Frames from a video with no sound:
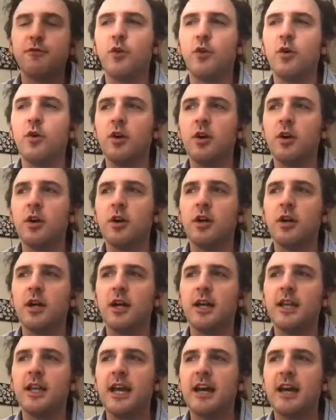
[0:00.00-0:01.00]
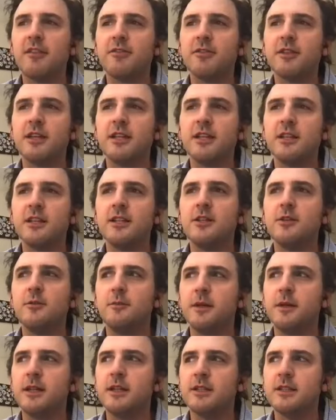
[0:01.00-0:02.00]
for an athlete a little
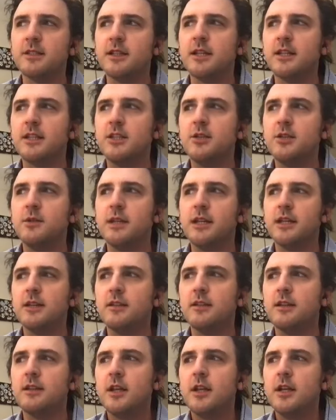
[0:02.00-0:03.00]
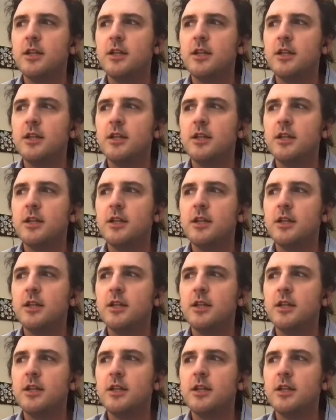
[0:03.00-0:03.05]
bit is like you get